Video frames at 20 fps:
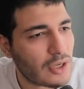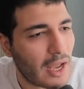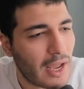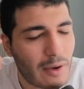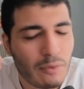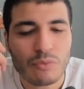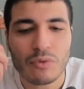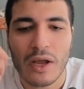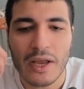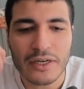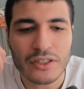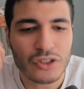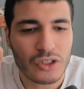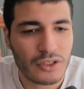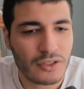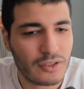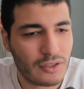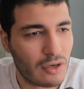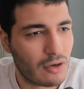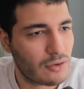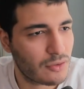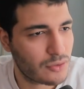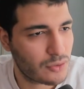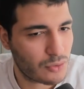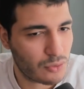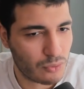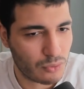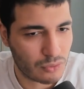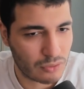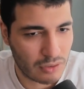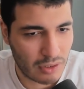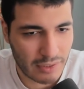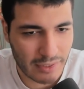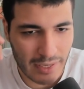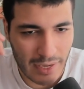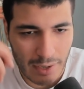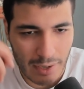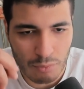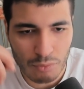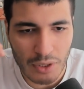how actually they are stored, like
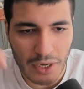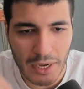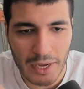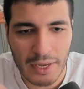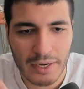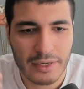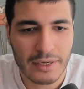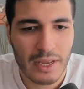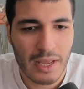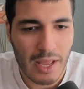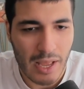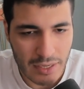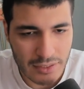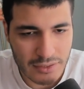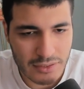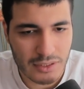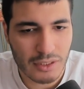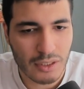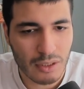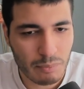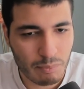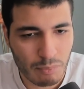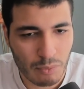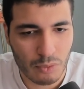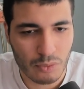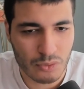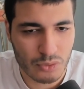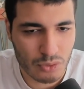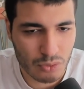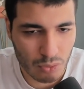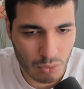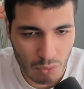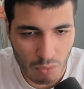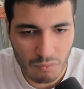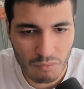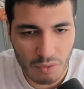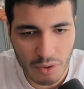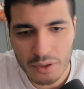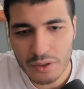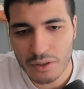how can a single post go
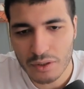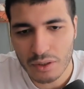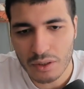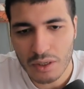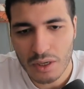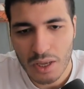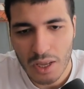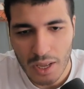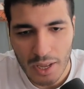viral